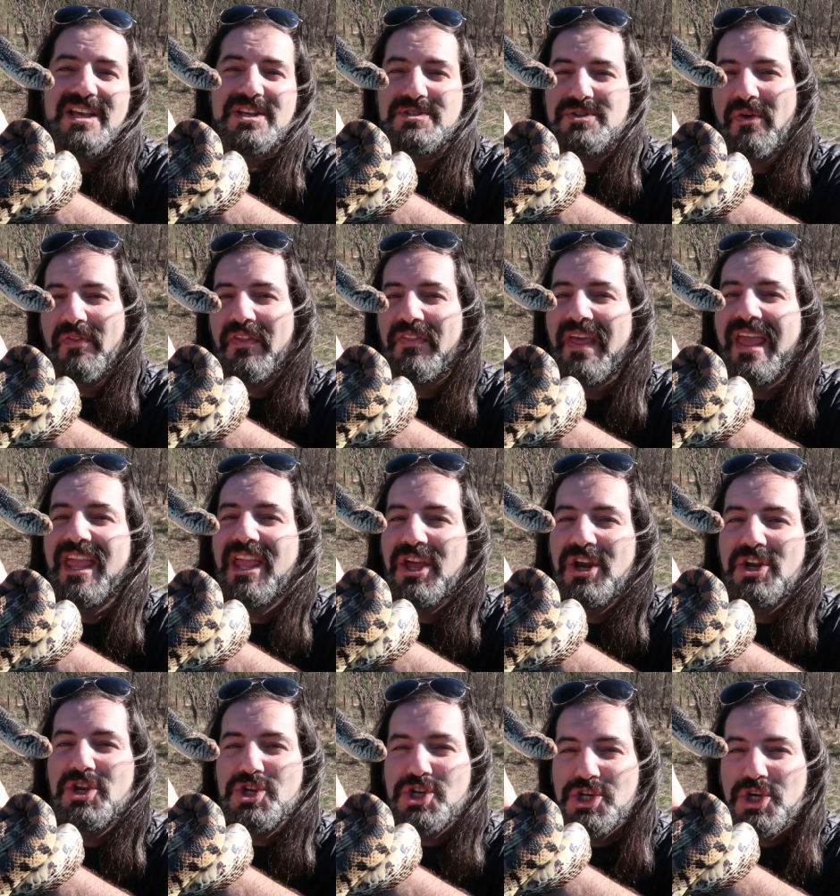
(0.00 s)
so that they
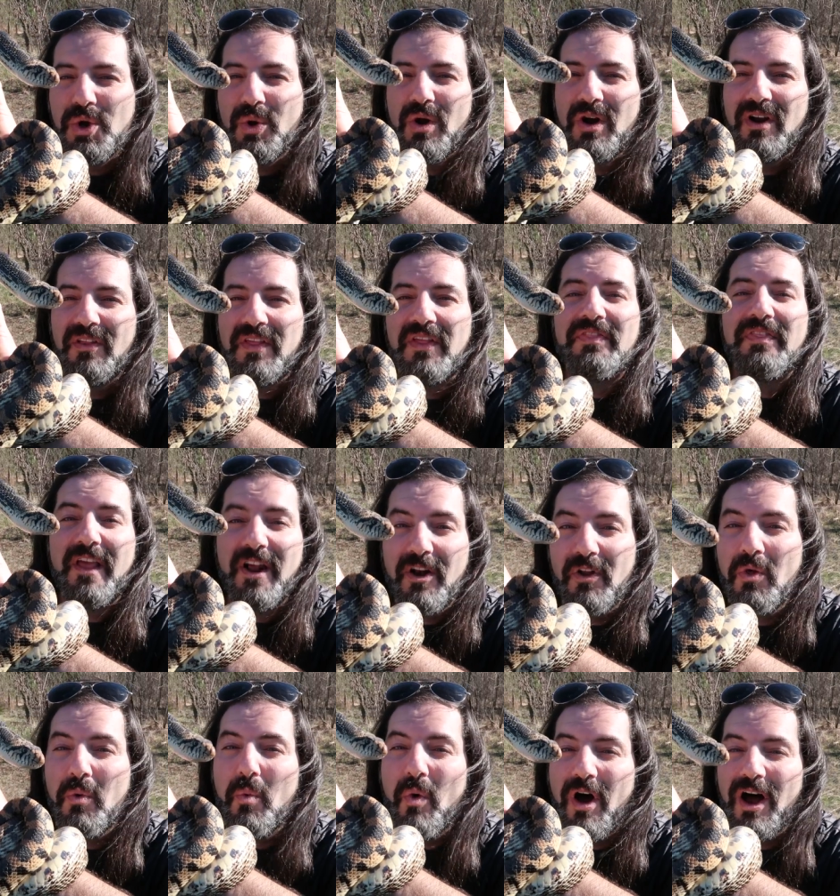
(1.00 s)
can ensure that
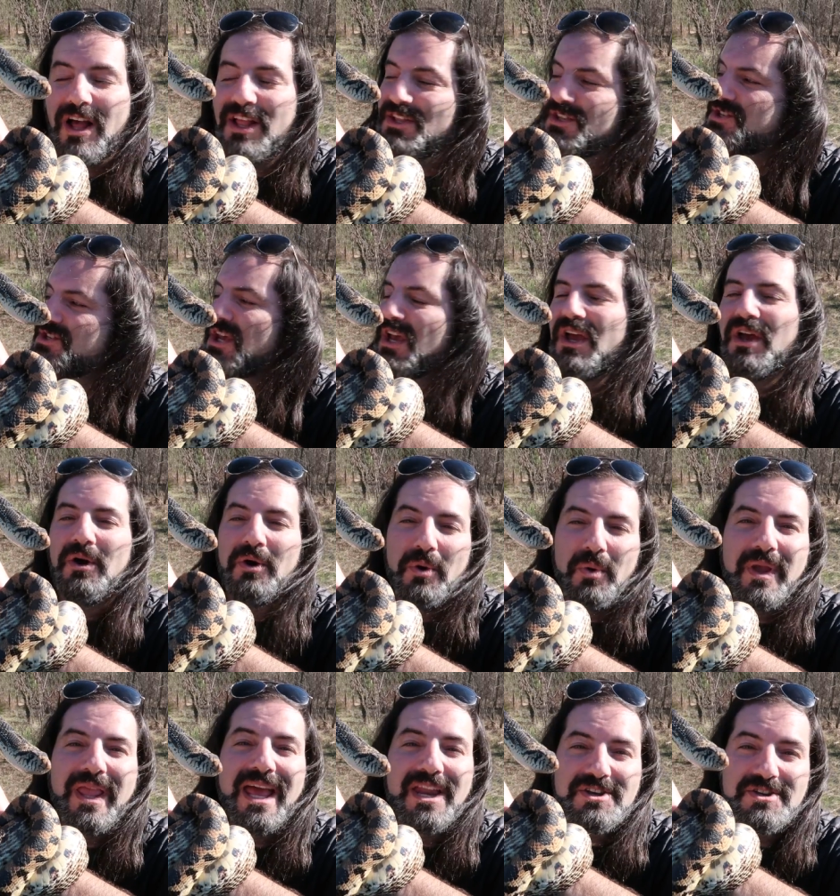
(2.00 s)
they're the ones
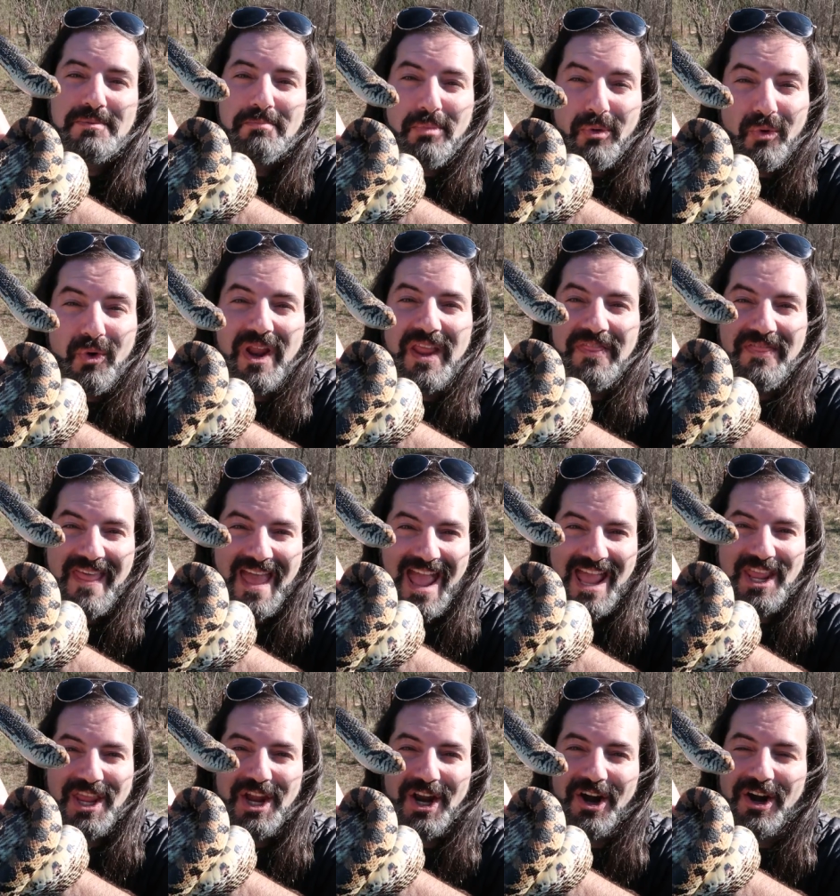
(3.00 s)
who get to breed
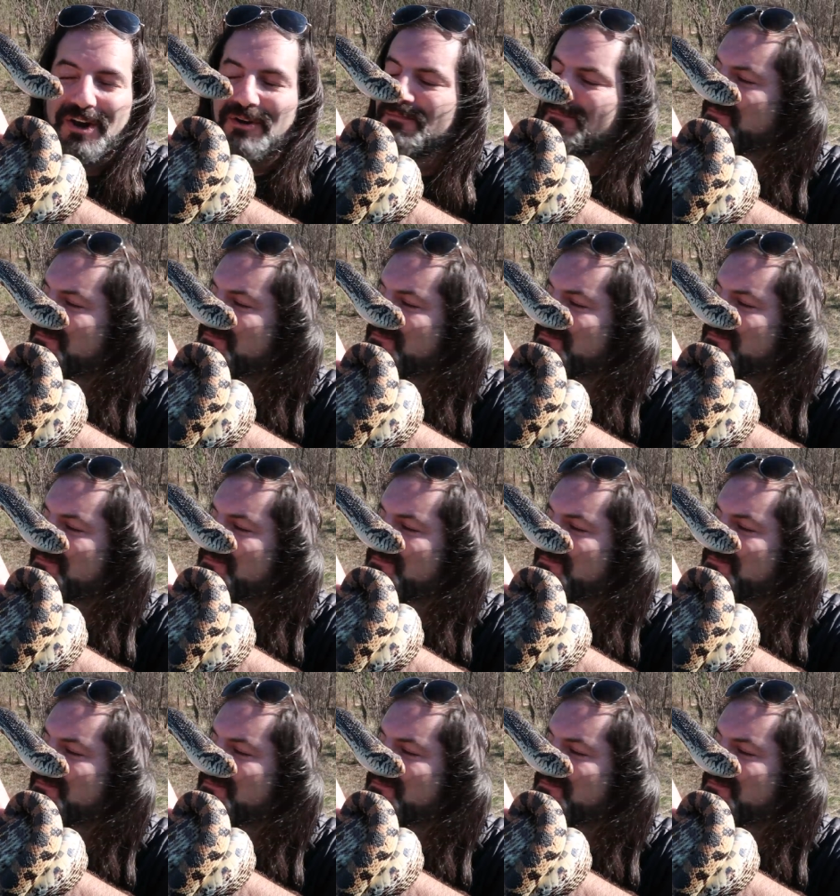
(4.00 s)
that year.